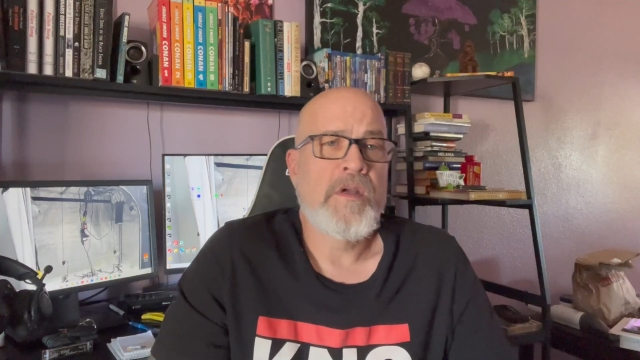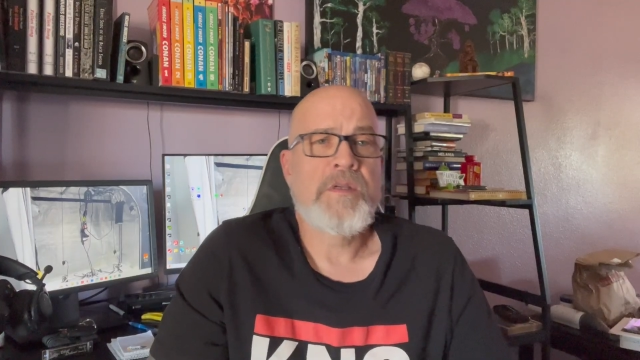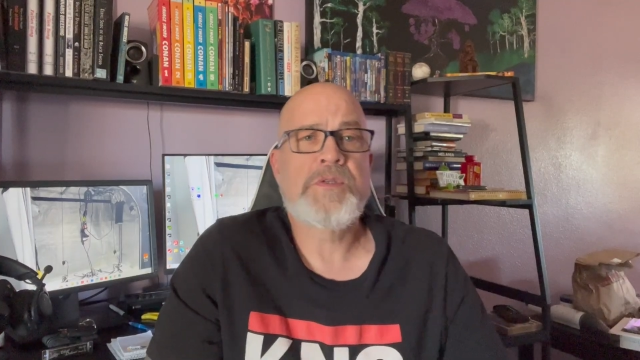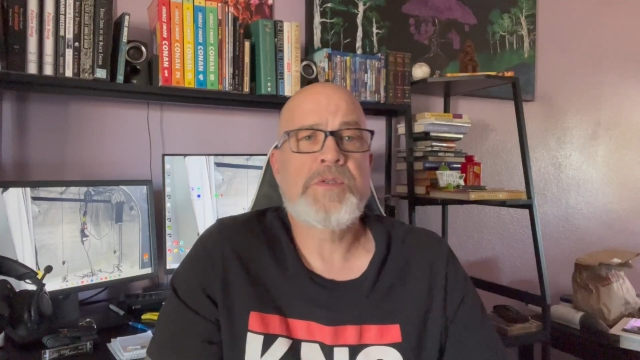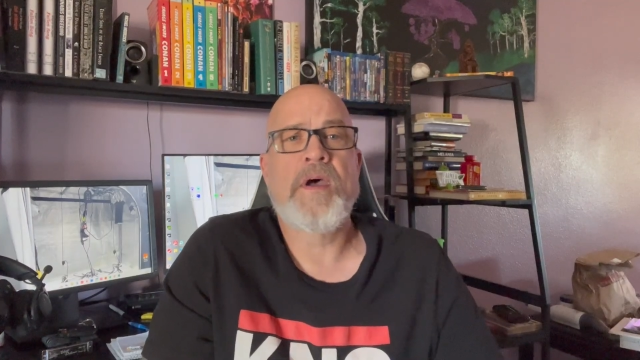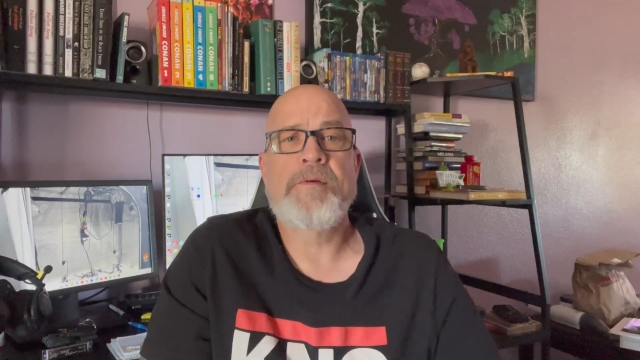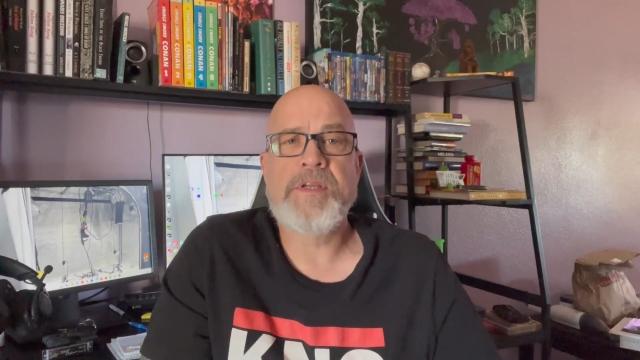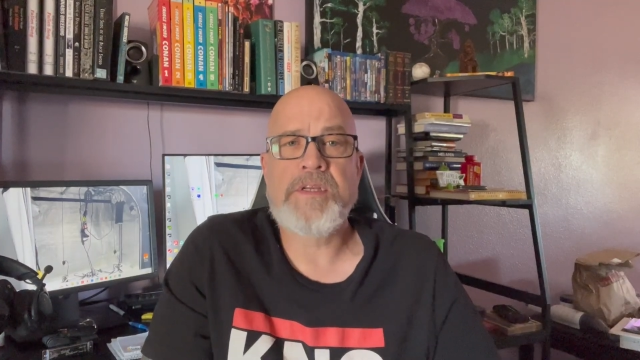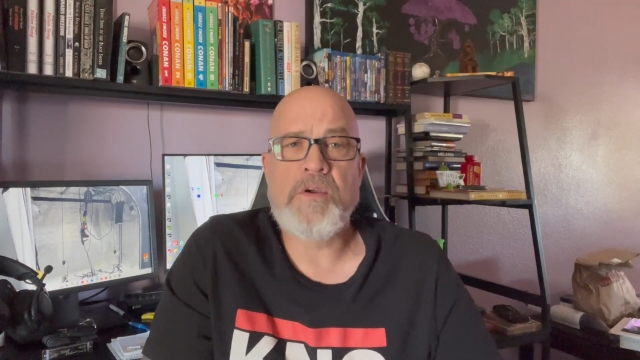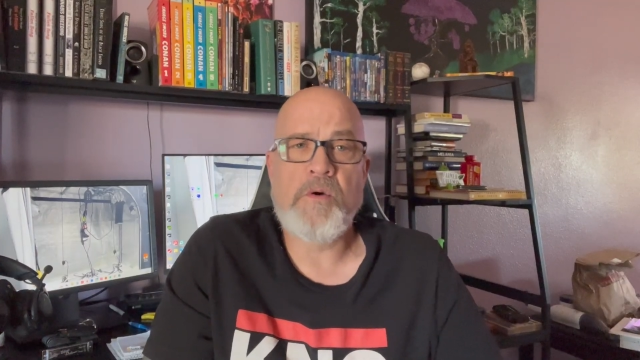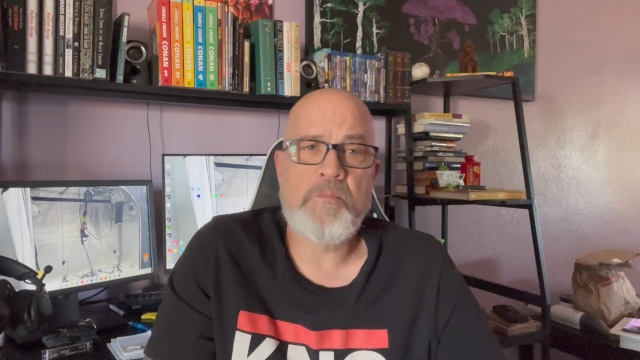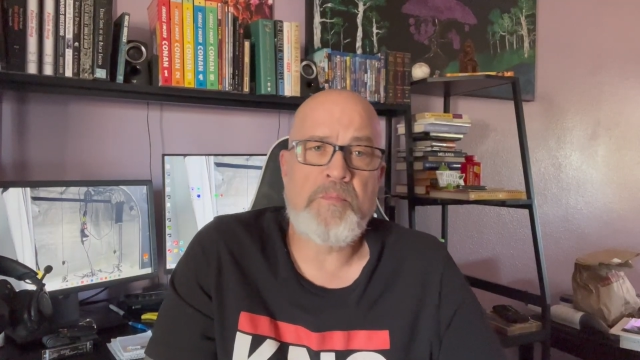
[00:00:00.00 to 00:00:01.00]
So I would
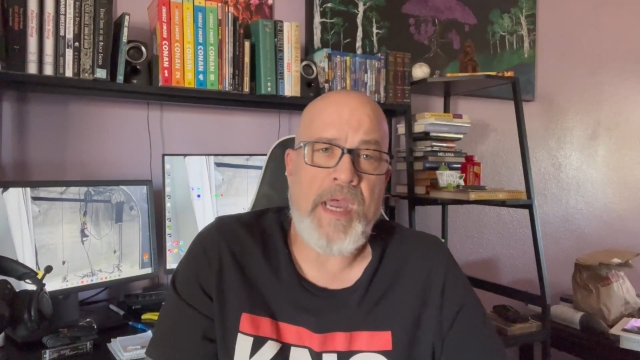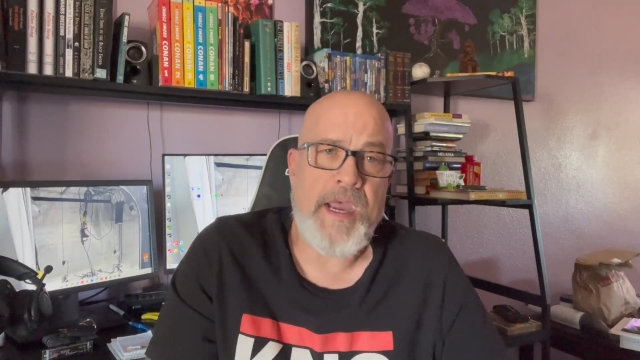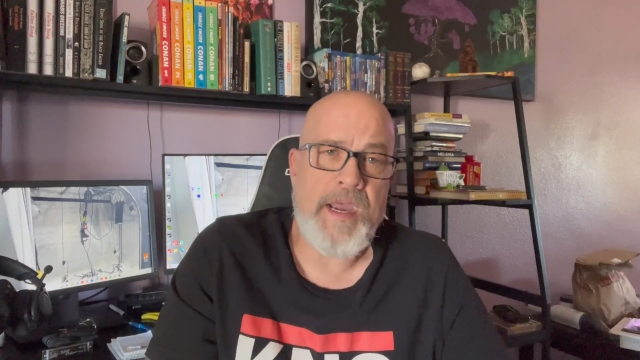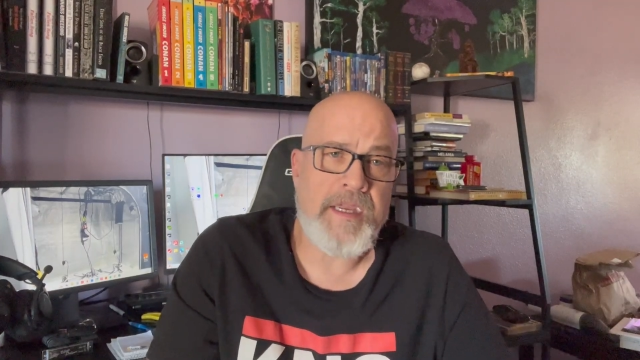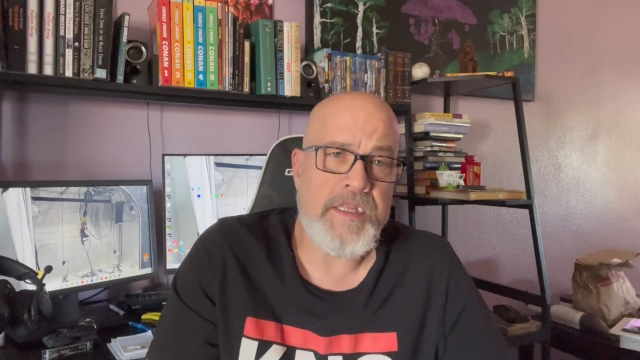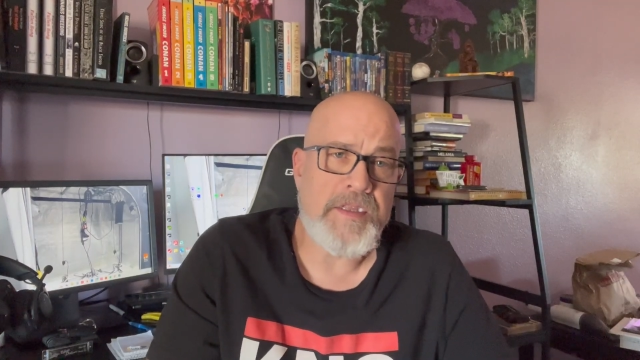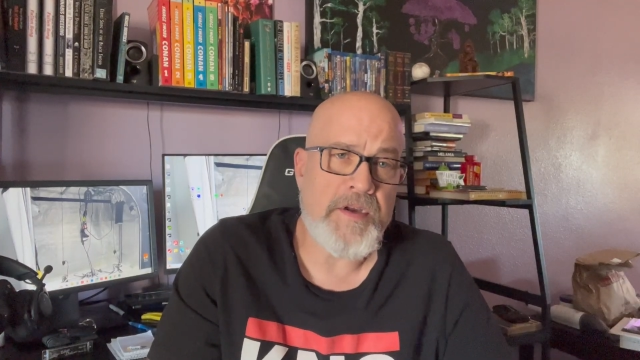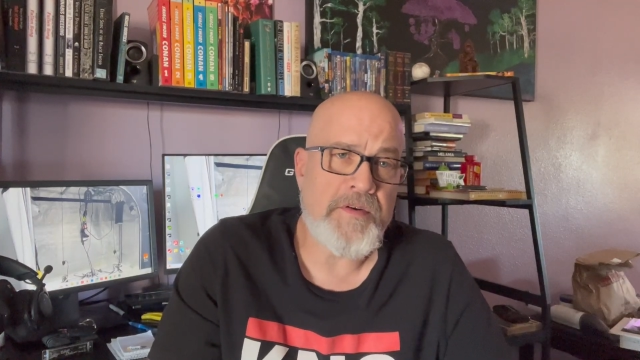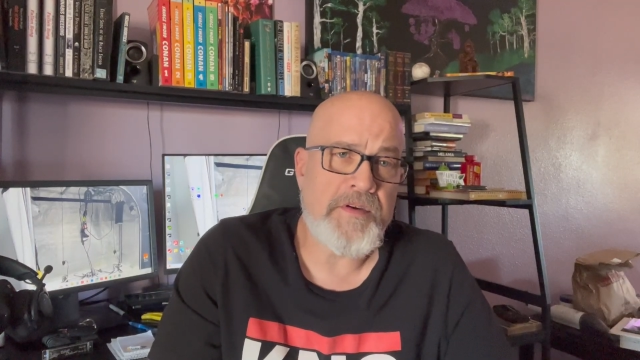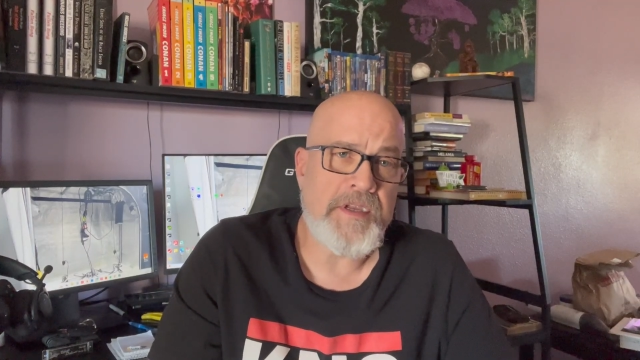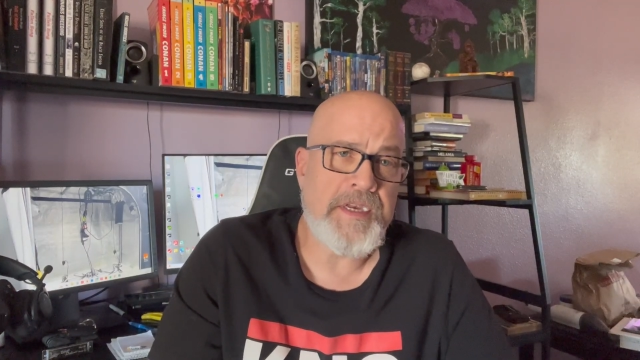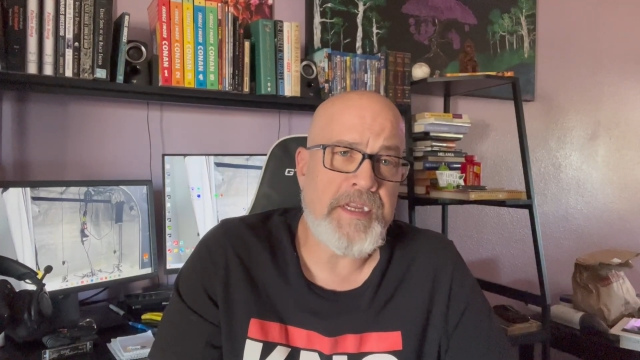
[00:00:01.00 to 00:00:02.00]
go back in their
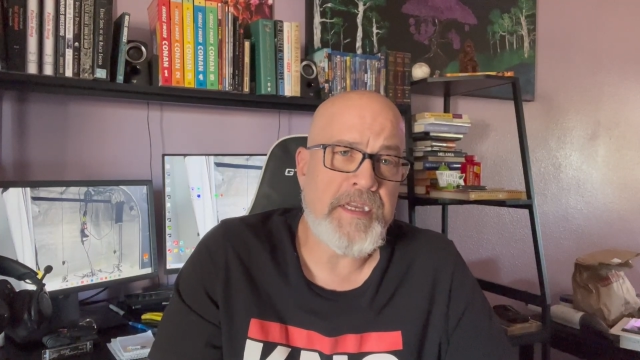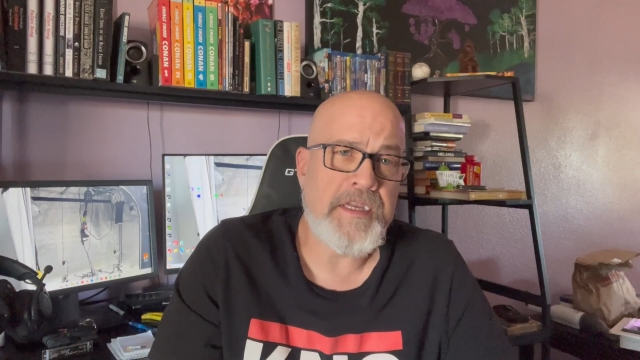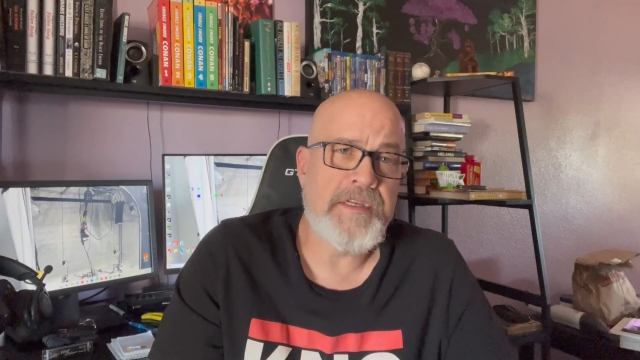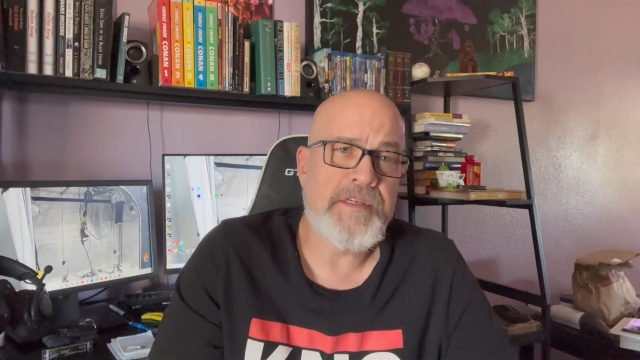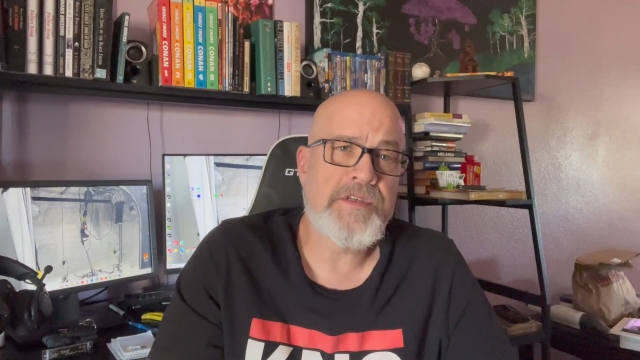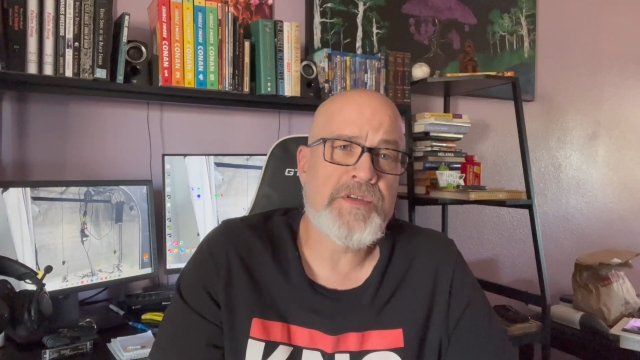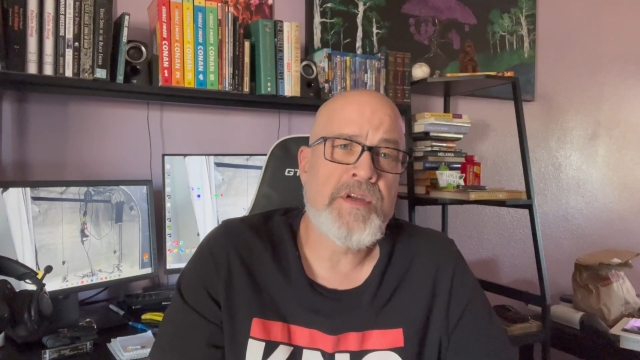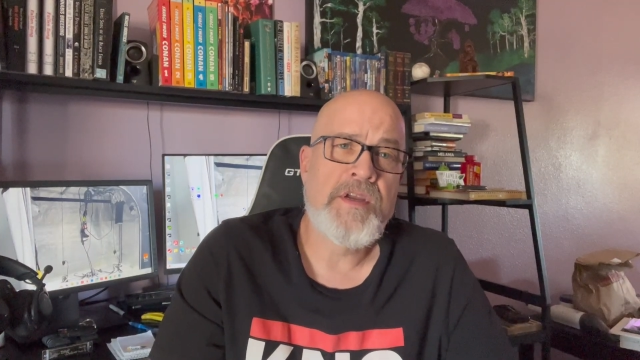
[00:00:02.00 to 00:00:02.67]
lineage.